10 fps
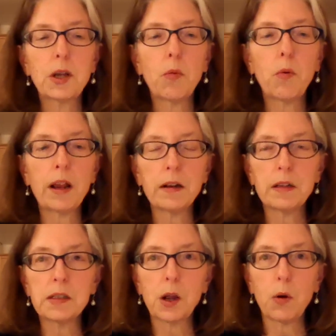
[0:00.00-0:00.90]
So
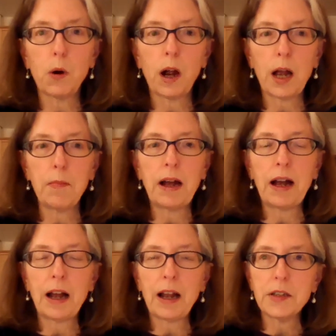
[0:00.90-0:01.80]

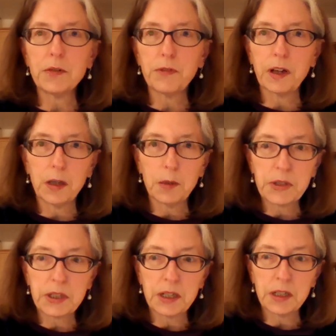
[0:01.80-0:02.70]
I
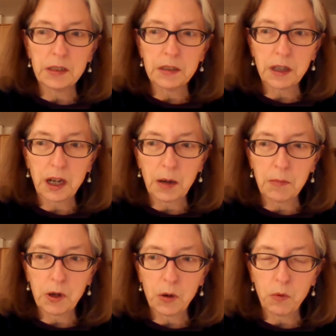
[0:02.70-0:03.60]
developed in
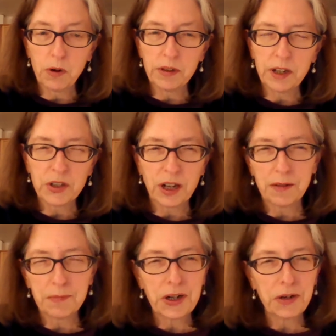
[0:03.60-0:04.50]
coordination.
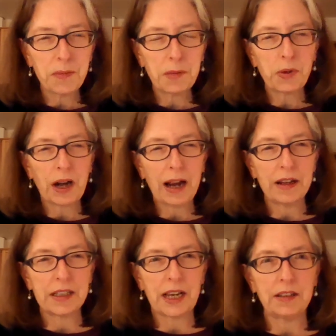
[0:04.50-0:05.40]
I'm trying to remember
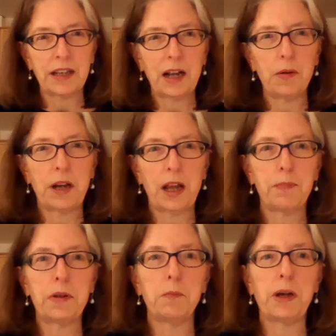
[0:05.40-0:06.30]
exactly how it
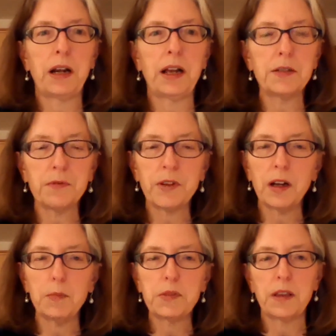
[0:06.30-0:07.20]
happened, but I
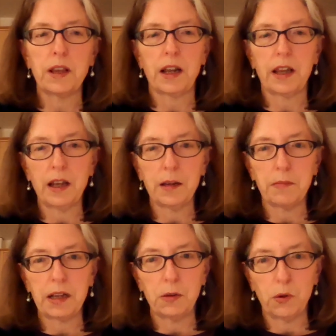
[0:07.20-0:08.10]
developed, and then I had
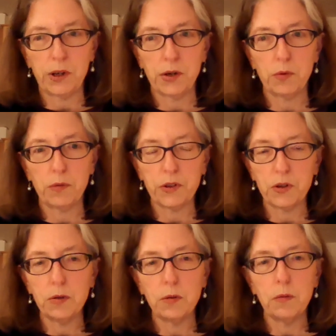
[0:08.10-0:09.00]
my lawyer
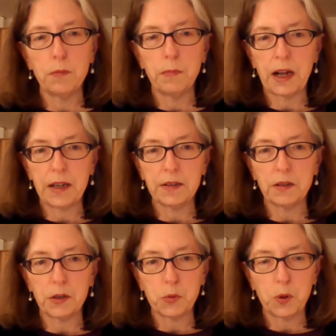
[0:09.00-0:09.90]
review my
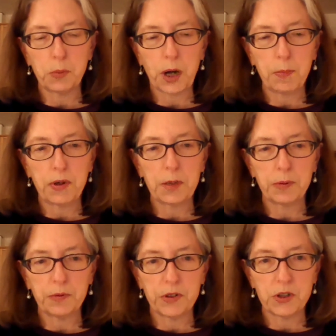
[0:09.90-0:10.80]
intellectual property
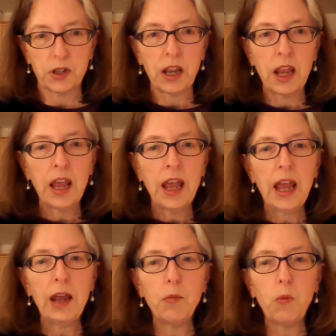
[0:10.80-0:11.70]
provision.
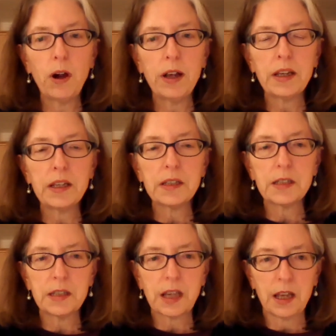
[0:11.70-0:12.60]
And what it
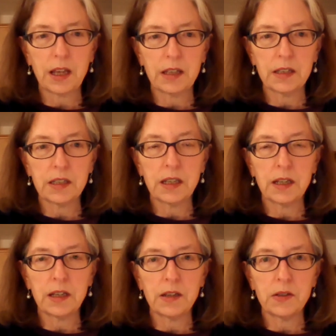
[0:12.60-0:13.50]
says
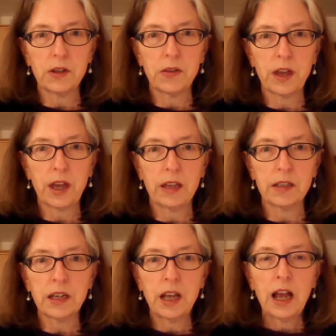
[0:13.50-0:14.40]
is
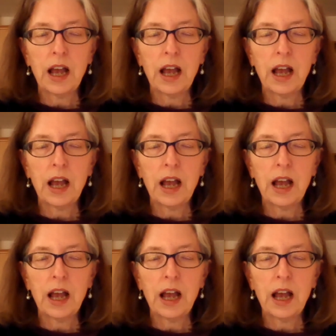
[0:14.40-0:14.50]
that